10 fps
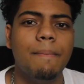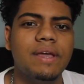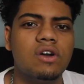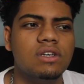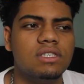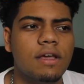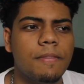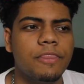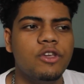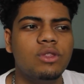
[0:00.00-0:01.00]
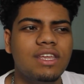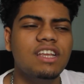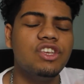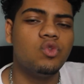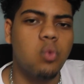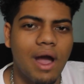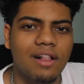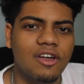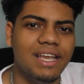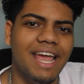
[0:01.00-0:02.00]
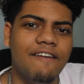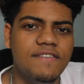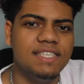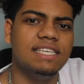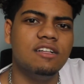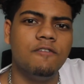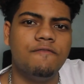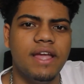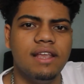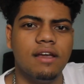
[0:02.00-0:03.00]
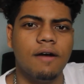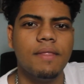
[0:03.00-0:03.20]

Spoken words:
because you didn't dwell on every single failure.